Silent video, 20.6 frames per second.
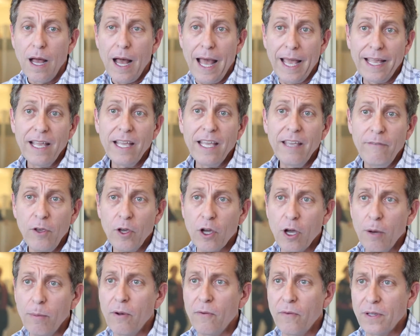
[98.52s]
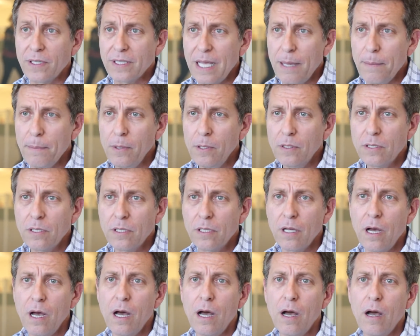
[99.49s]
I can give you a couple of examples.
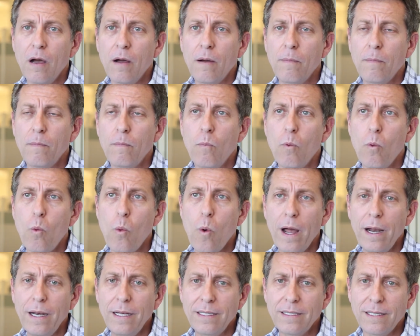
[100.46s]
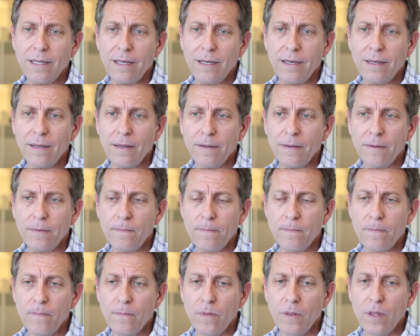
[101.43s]
One is the
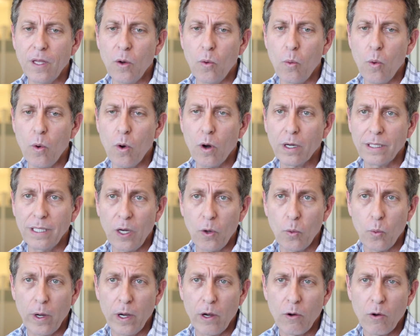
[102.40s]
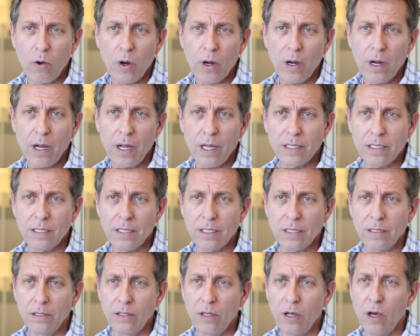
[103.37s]
work that Winrock
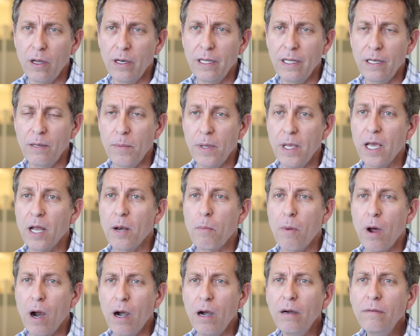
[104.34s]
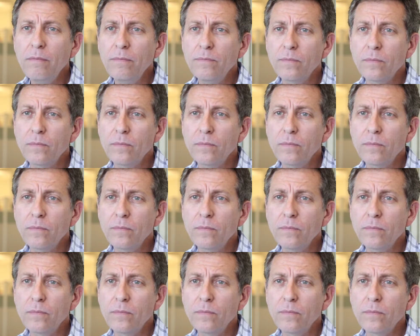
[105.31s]
has done in Myanmar.